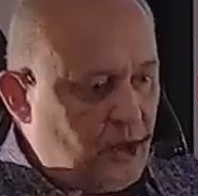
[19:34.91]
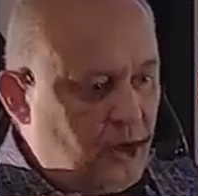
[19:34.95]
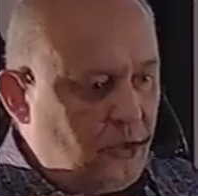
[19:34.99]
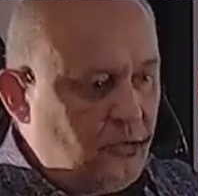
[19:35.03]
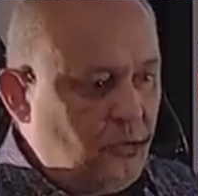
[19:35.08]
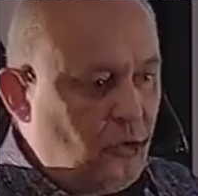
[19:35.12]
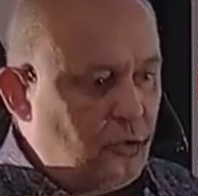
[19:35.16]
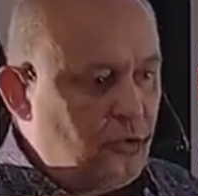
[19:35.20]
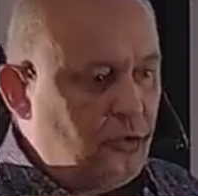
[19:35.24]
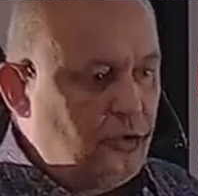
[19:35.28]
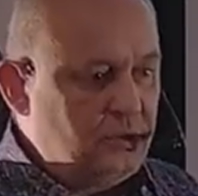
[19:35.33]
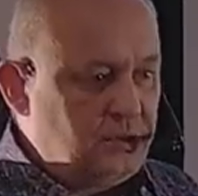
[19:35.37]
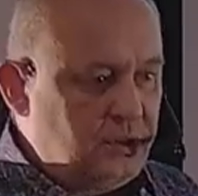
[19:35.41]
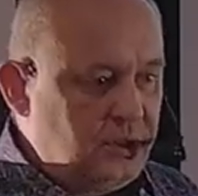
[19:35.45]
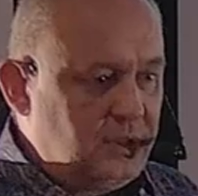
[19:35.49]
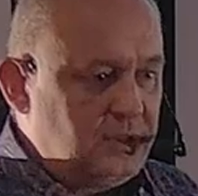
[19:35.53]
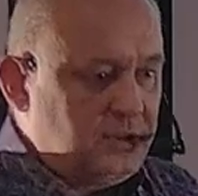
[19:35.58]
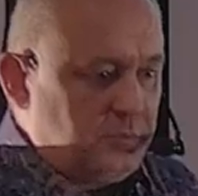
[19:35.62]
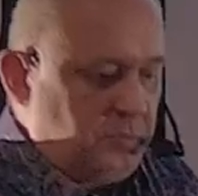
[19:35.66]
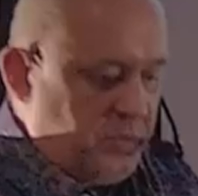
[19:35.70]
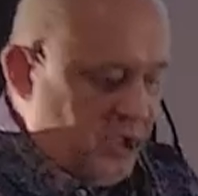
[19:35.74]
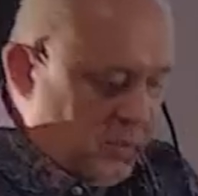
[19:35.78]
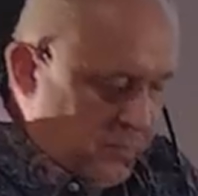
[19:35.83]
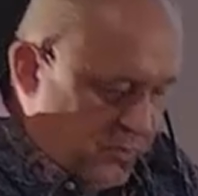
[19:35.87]
What you see is
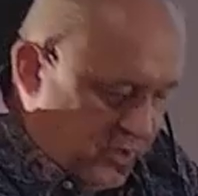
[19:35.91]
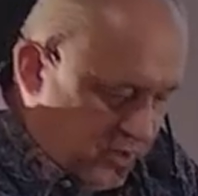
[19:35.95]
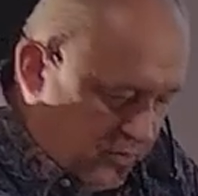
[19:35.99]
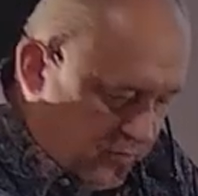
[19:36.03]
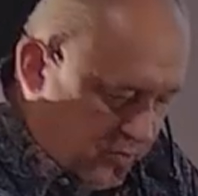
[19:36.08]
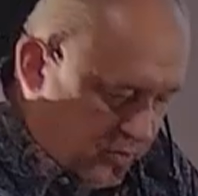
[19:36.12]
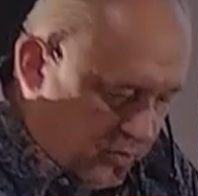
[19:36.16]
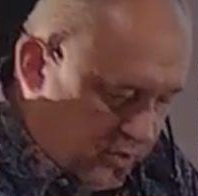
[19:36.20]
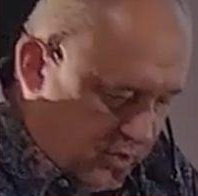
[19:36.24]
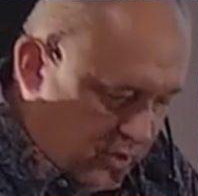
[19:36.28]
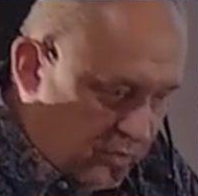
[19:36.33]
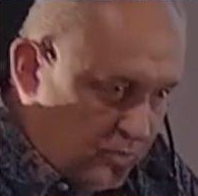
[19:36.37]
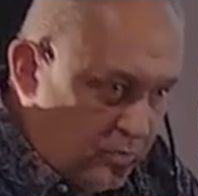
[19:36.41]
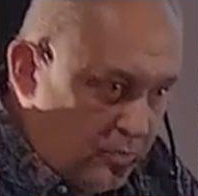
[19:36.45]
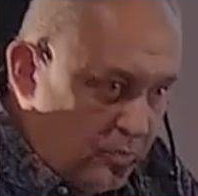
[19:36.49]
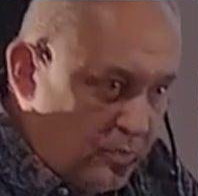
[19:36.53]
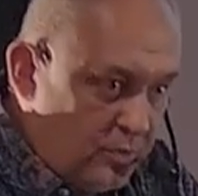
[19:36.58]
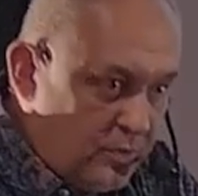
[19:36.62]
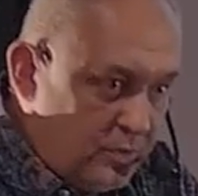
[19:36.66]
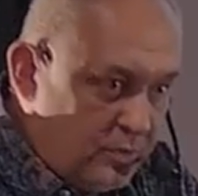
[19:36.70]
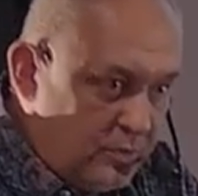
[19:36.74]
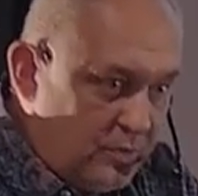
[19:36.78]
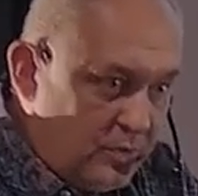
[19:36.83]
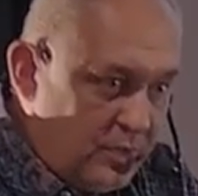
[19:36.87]
people watching to
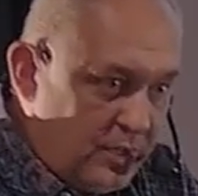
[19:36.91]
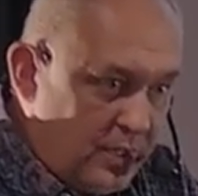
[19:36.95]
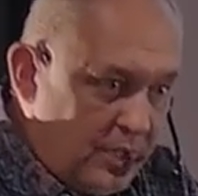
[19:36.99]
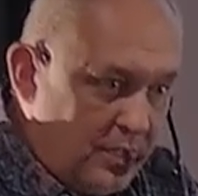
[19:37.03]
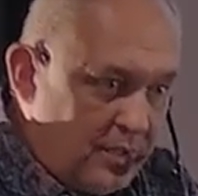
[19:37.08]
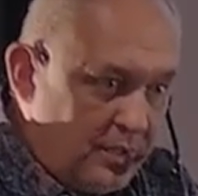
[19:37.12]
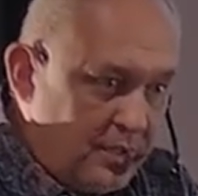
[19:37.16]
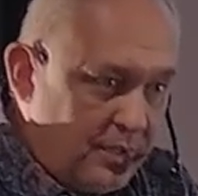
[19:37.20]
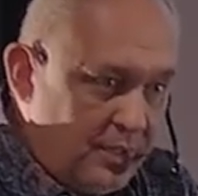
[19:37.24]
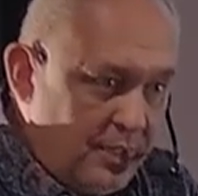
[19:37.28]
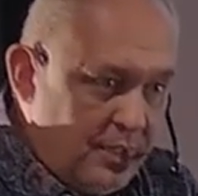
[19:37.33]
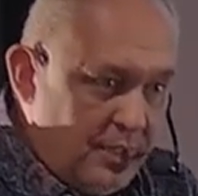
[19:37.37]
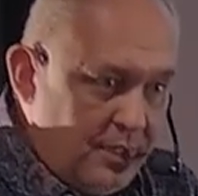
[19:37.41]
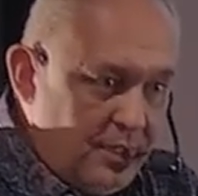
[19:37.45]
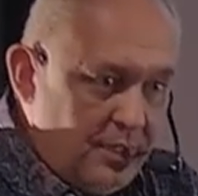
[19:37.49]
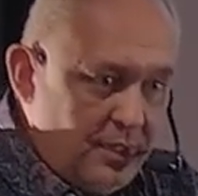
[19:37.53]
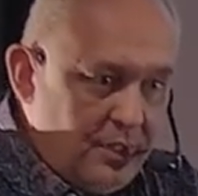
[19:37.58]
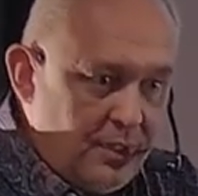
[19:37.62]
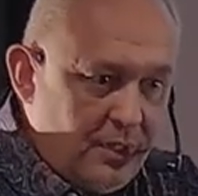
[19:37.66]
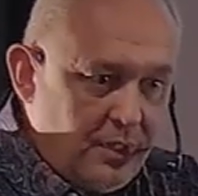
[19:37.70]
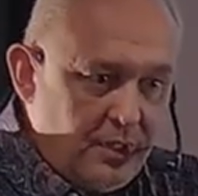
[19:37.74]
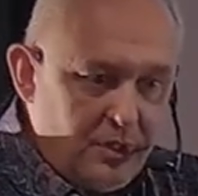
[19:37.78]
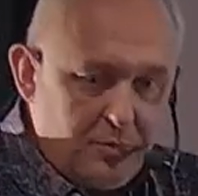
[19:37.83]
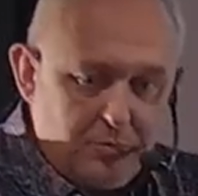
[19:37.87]
their
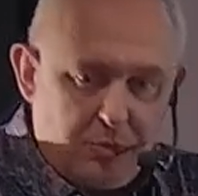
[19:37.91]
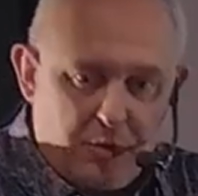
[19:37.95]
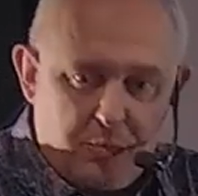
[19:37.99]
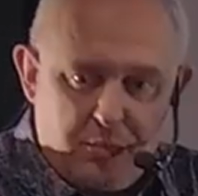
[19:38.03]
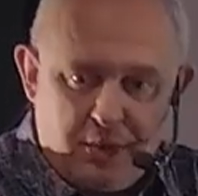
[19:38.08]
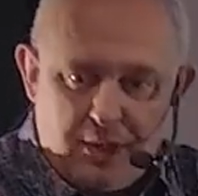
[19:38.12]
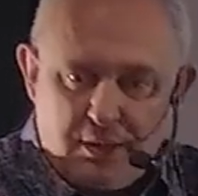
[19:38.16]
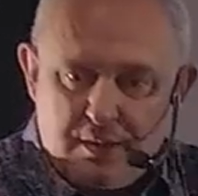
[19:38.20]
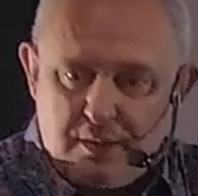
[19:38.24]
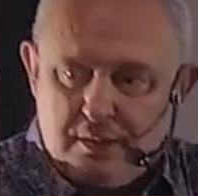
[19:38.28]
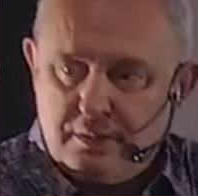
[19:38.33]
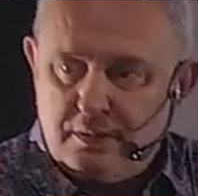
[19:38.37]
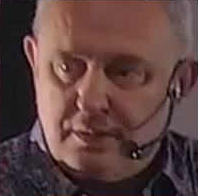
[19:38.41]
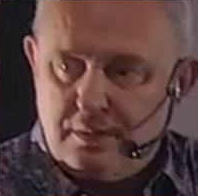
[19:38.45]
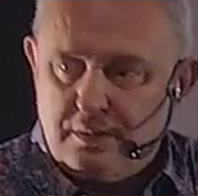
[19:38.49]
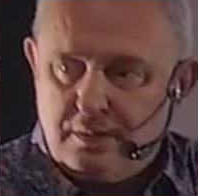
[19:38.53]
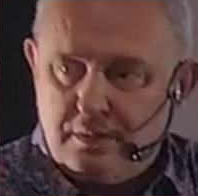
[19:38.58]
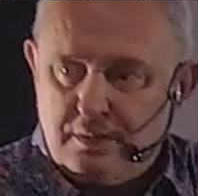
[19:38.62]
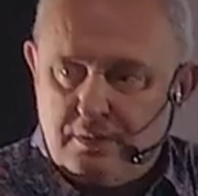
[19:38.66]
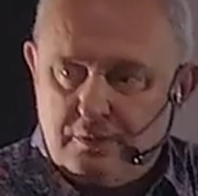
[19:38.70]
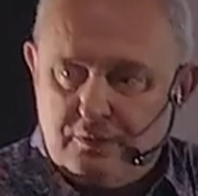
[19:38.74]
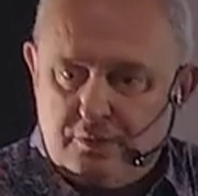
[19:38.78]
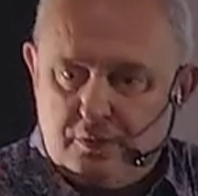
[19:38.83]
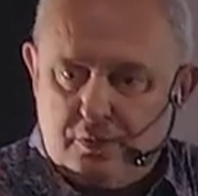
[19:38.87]
mobile
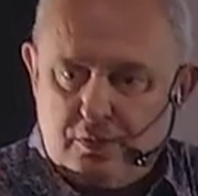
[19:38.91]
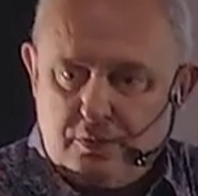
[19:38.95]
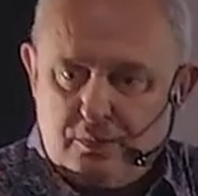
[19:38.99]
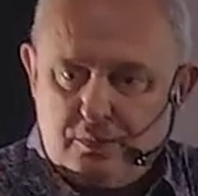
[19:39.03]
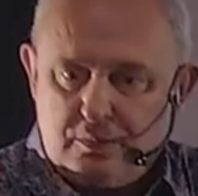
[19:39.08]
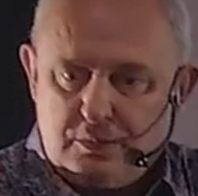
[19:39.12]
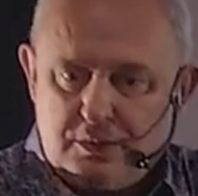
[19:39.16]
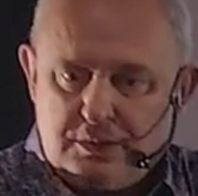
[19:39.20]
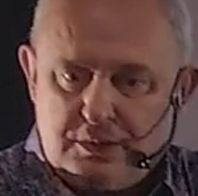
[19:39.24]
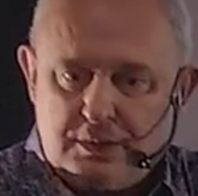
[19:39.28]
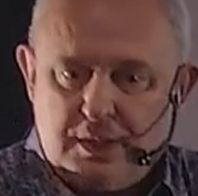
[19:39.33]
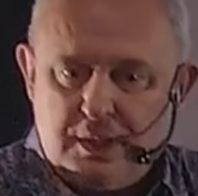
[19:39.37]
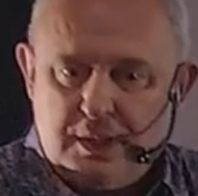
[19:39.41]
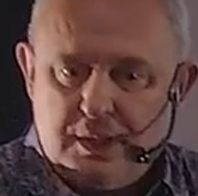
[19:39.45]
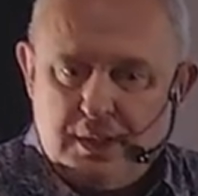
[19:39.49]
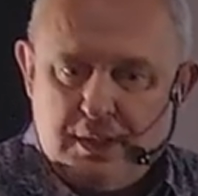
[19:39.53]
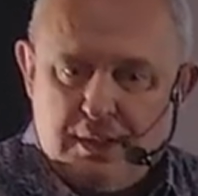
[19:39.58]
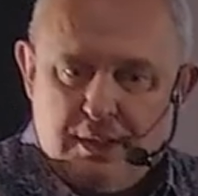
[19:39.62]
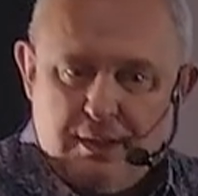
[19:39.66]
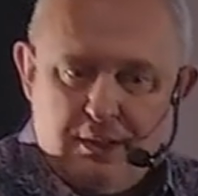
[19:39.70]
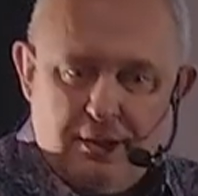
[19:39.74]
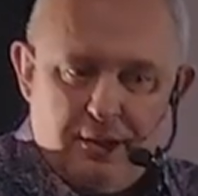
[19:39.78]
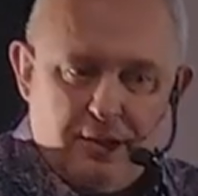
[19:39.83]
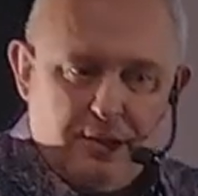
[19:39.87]
phones
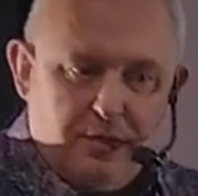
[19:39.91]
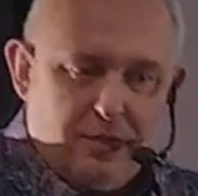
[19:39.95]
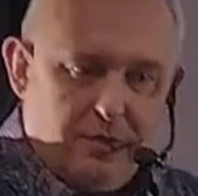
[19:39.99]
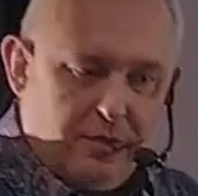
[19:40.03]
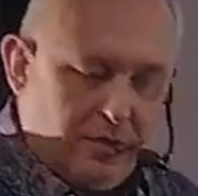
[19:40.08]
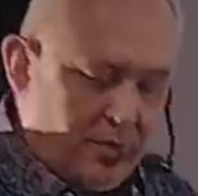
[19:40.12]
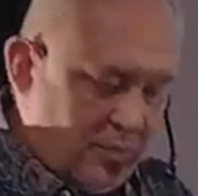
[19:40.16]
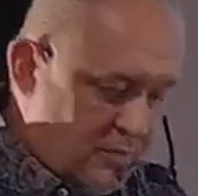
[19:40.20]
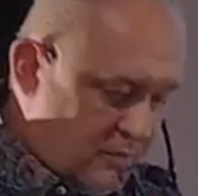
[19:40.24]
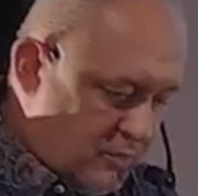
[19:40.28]
or